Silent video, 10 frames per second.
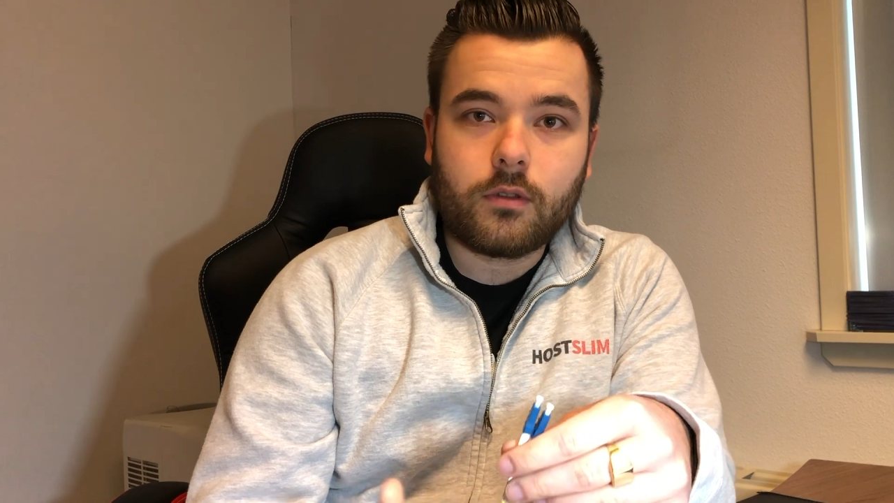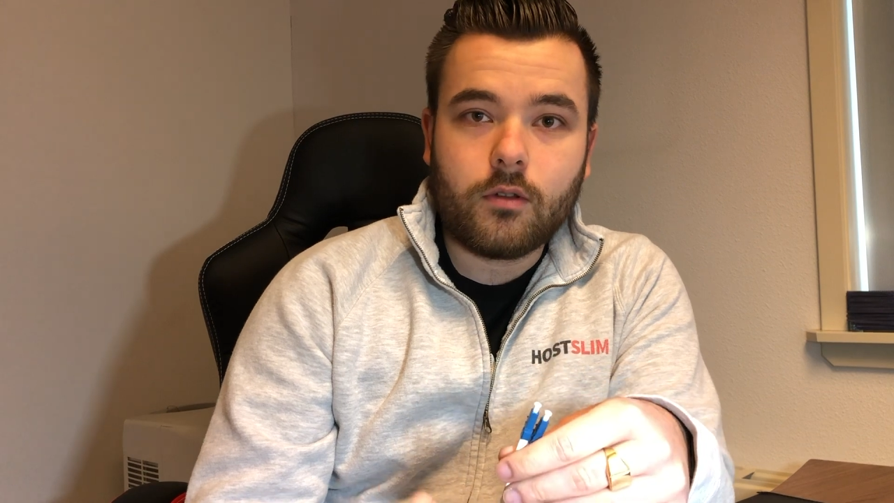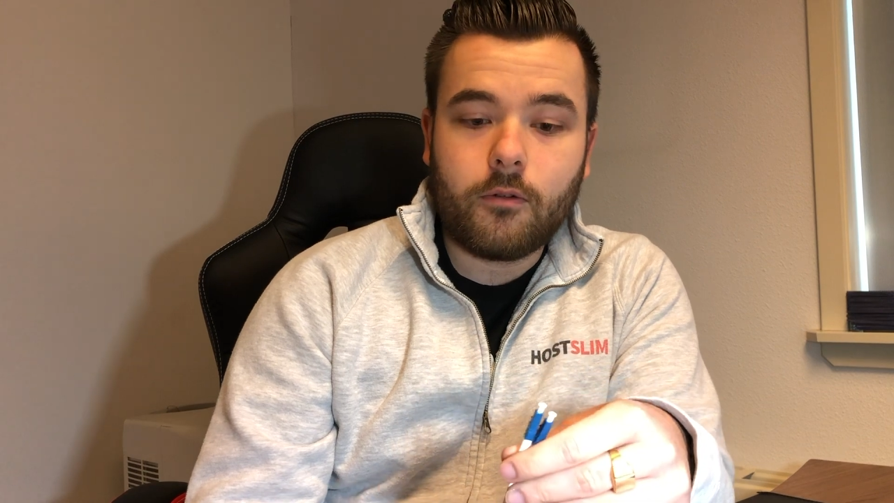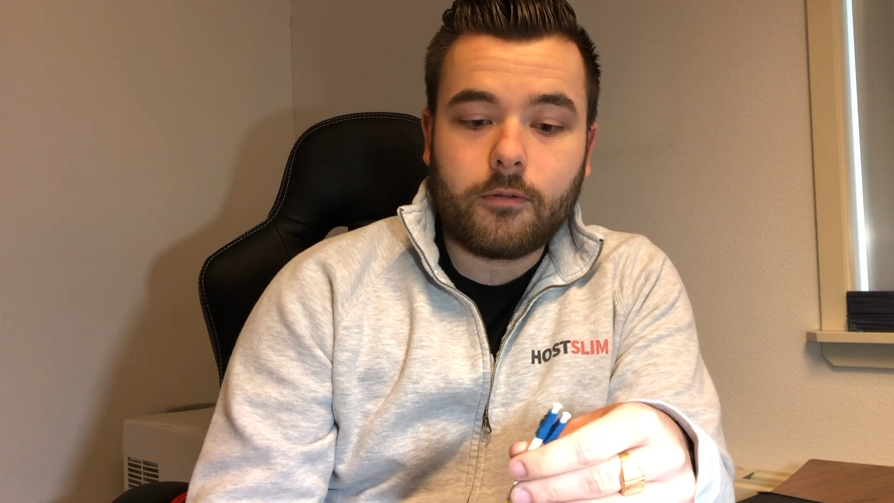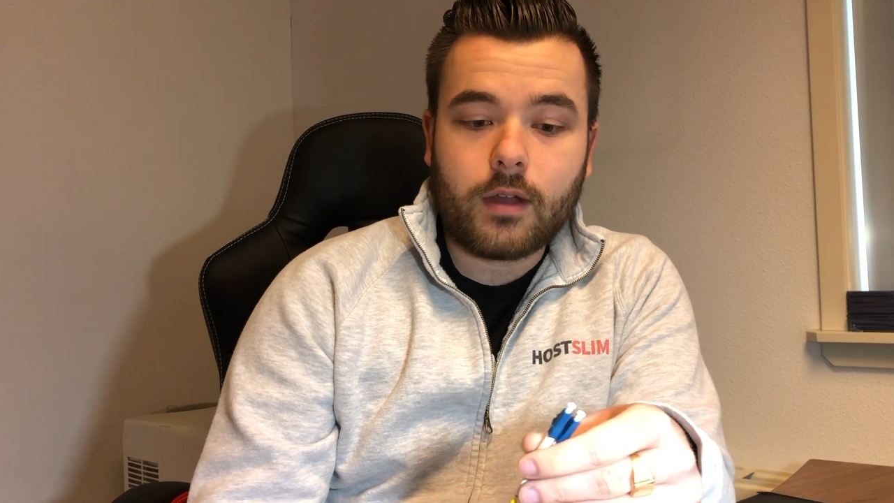
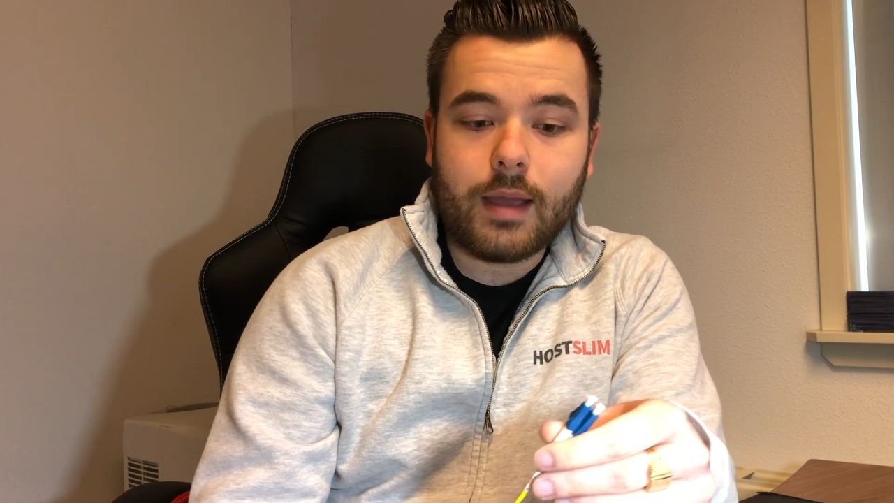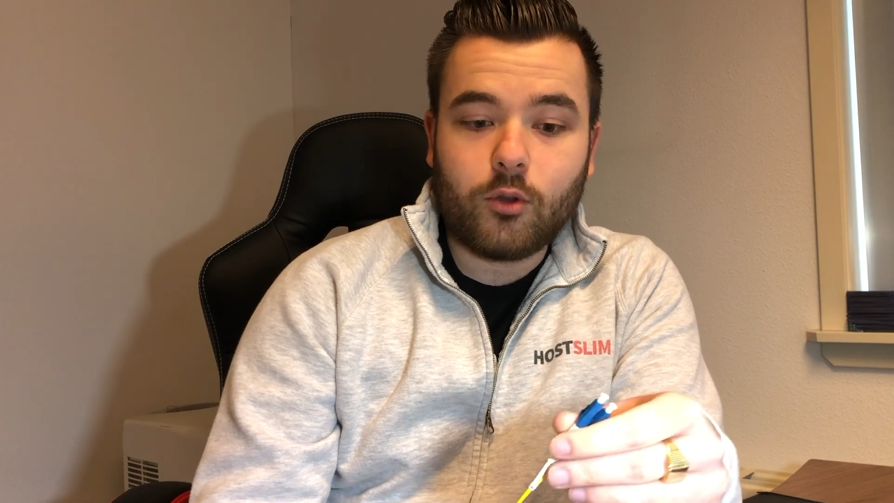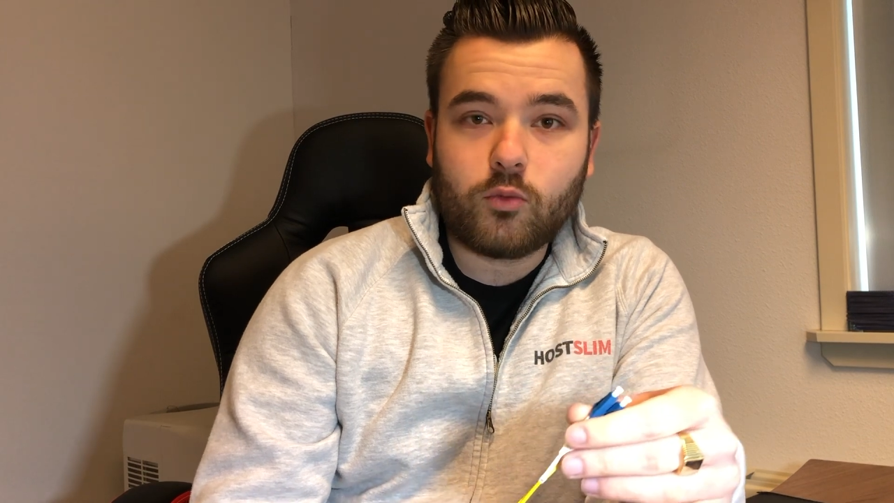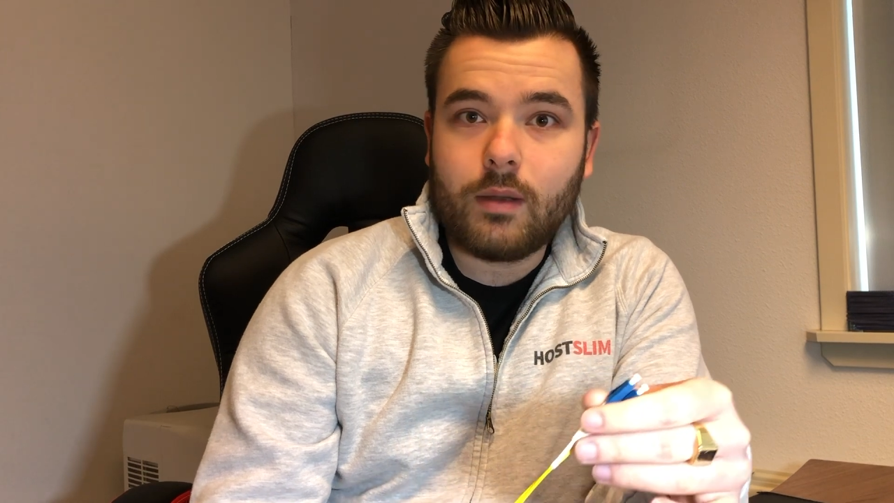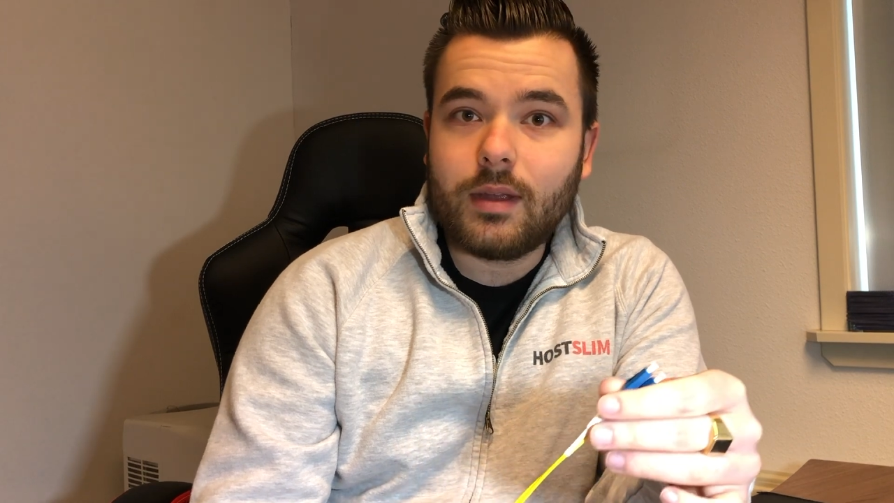of
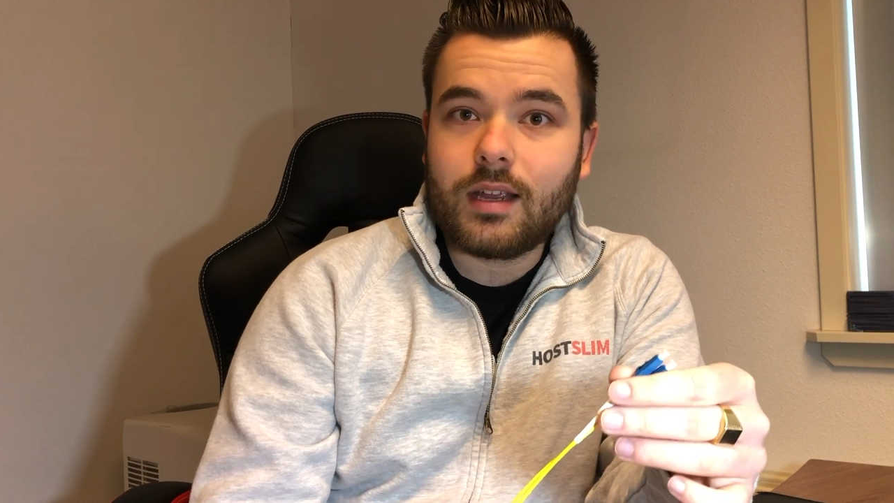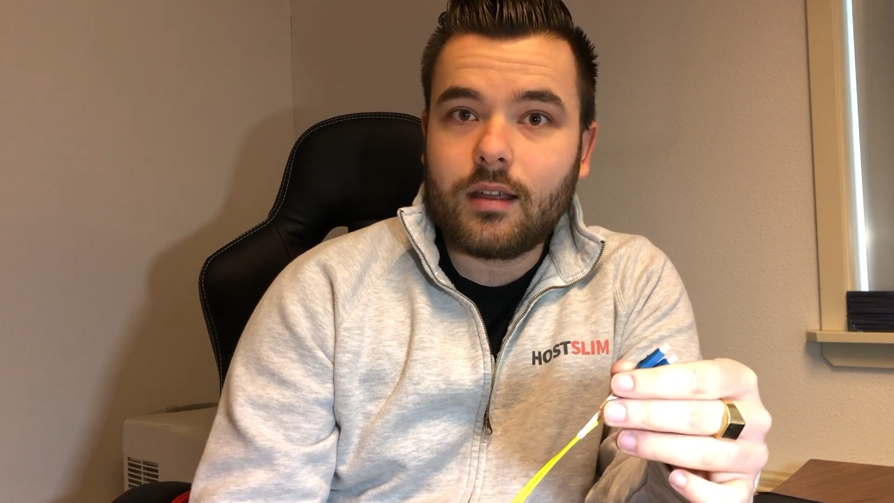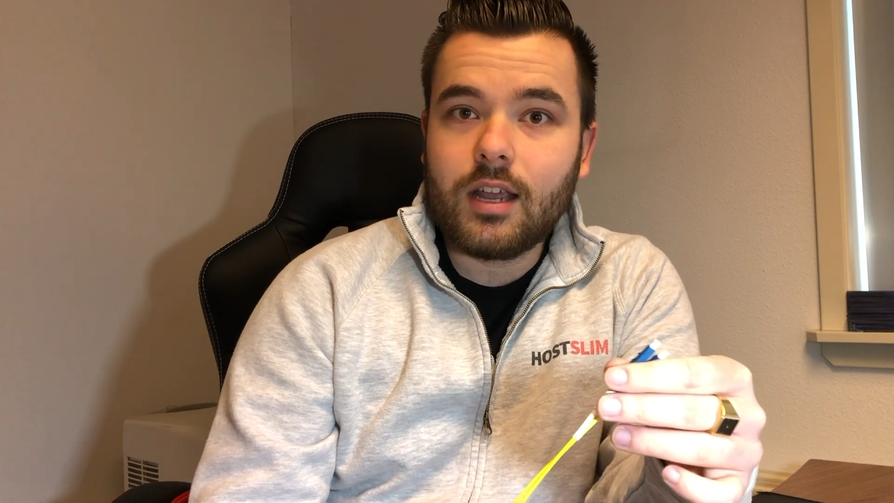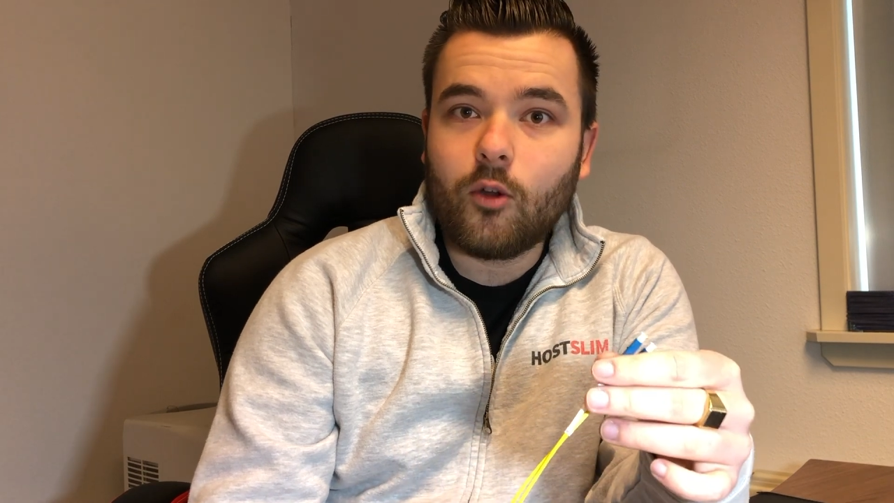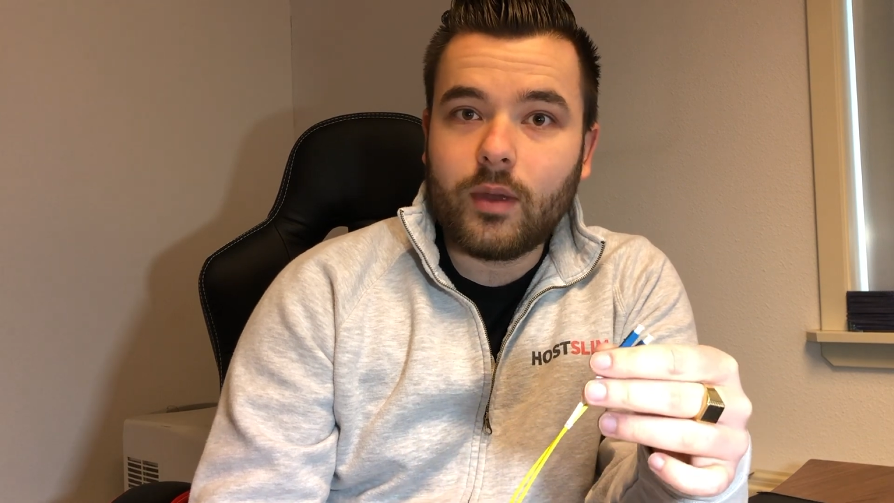cables, maybe
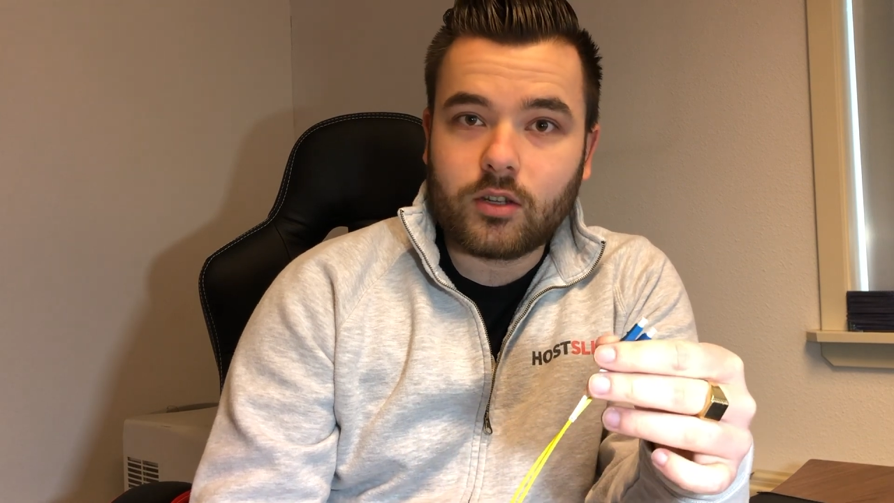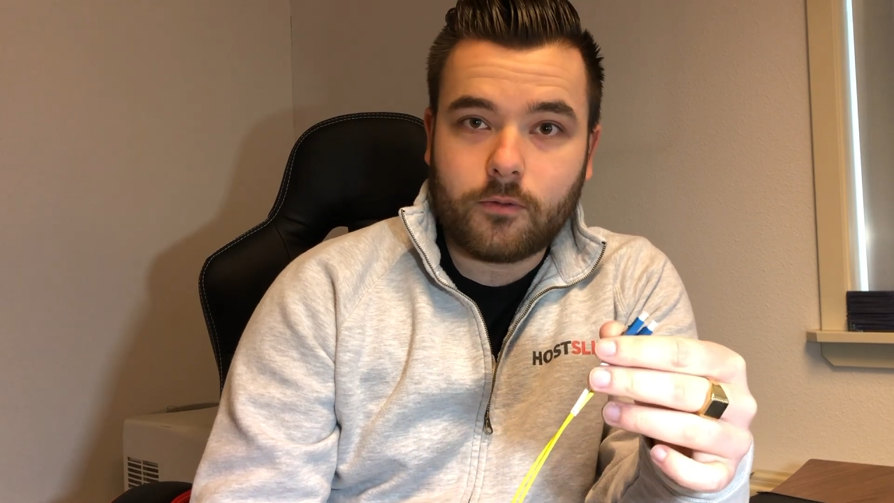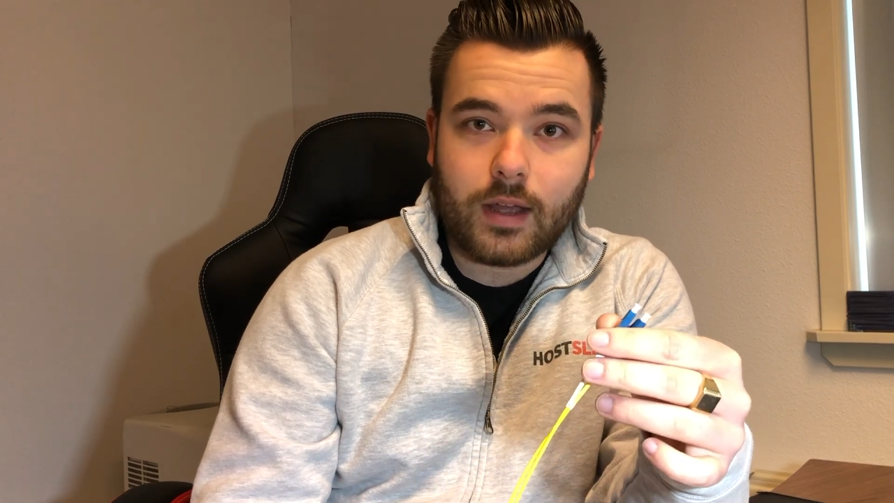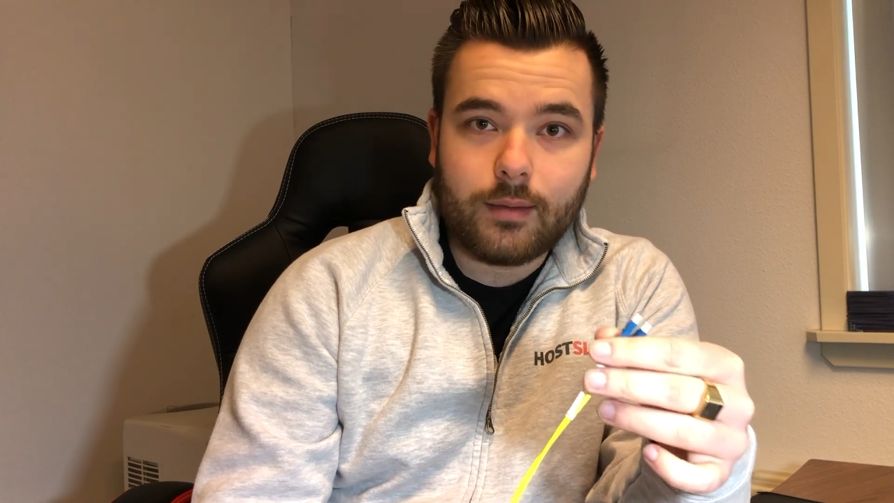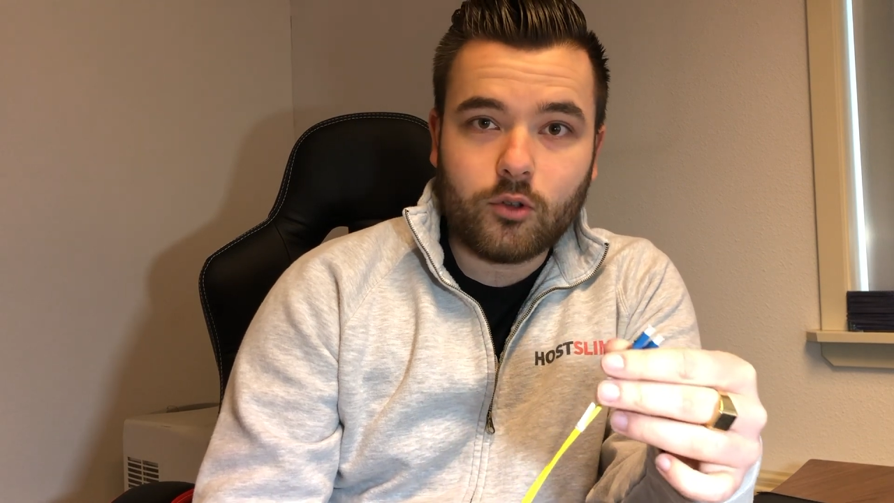kilometers of
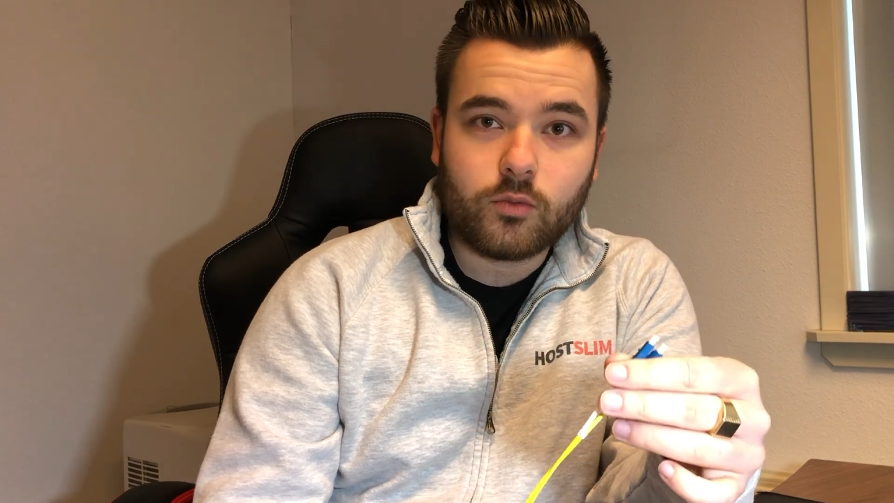cables,